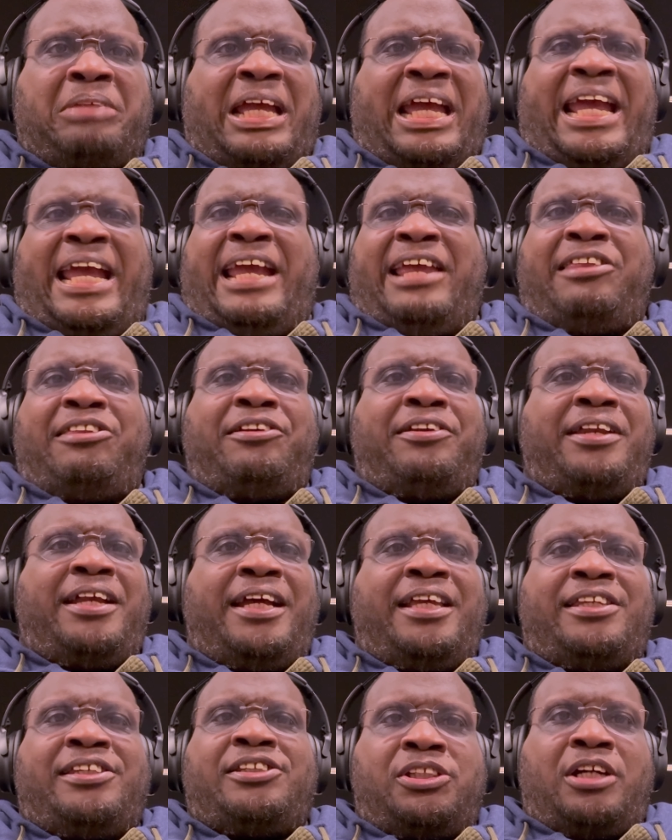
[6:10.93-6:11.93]
The eighth or
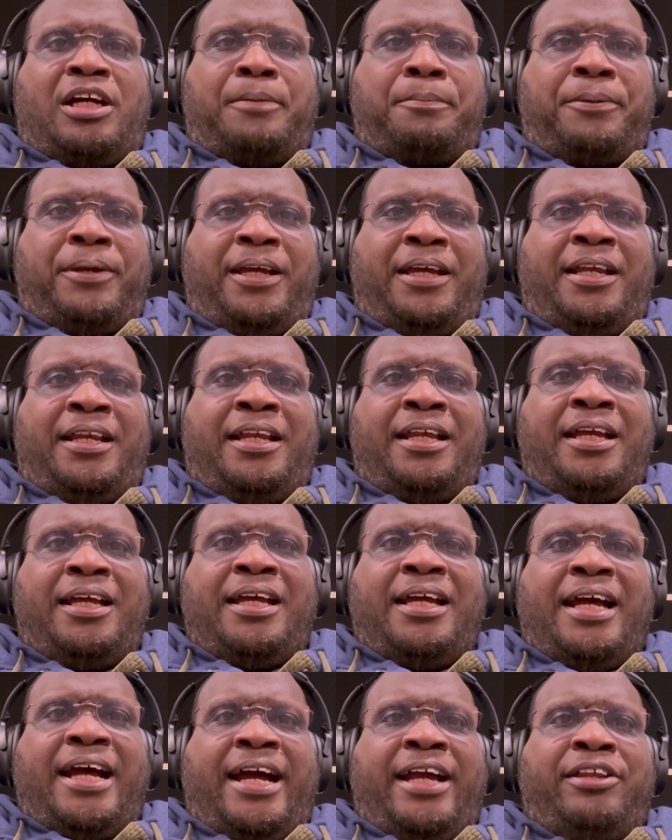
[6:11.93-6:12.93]
ninth stop in,
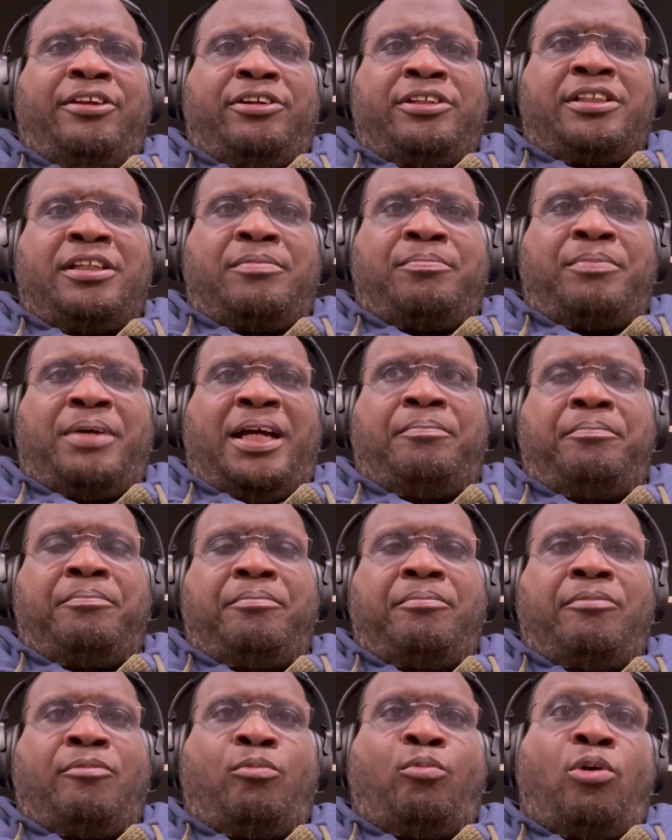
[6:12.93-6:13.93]
I looked at my
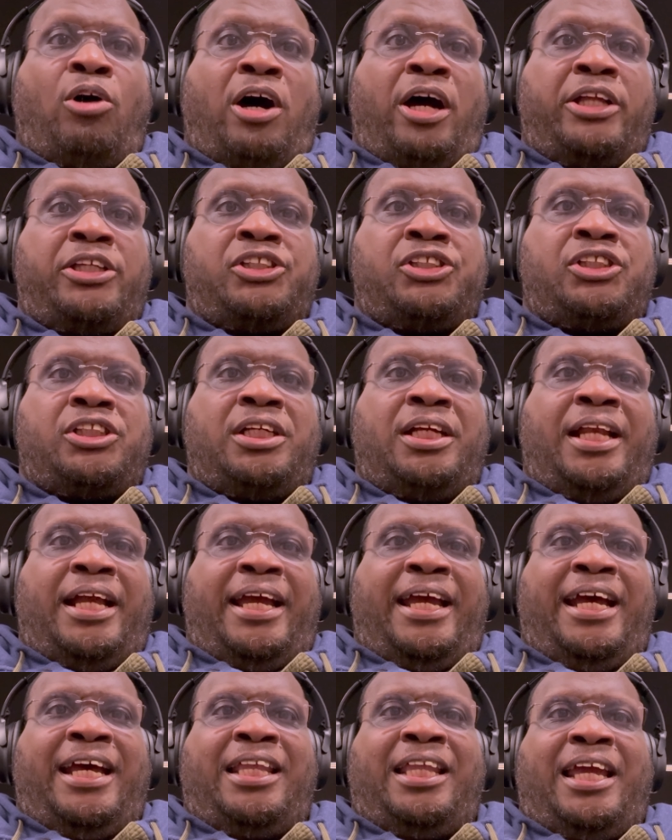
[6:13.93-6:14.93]
watch and I
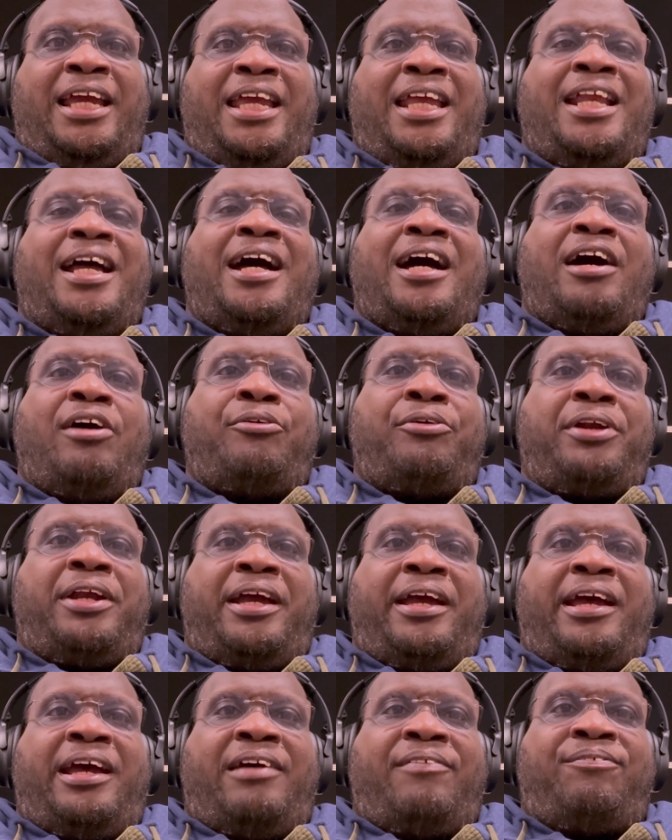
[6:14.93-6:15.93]
had like an hour and a
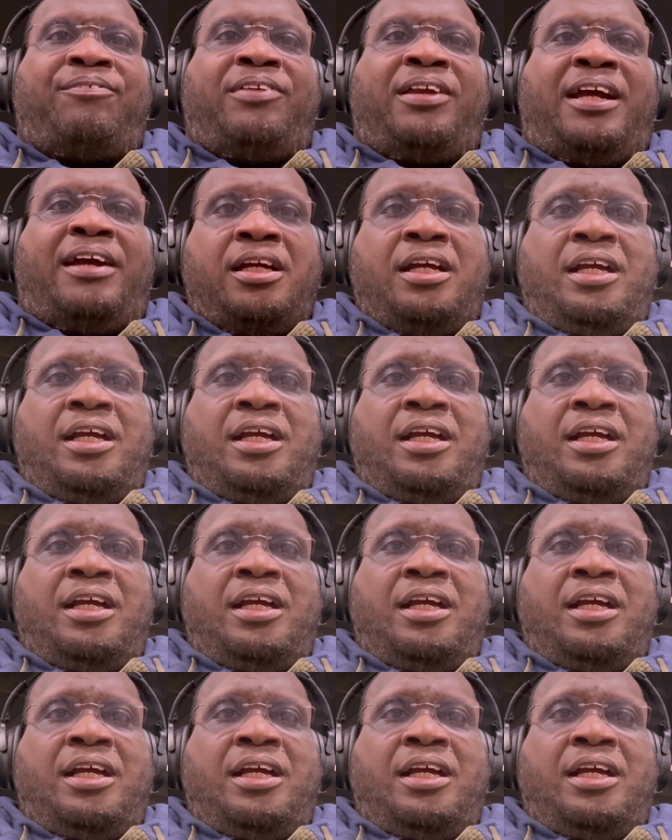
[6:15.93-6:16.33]
half left.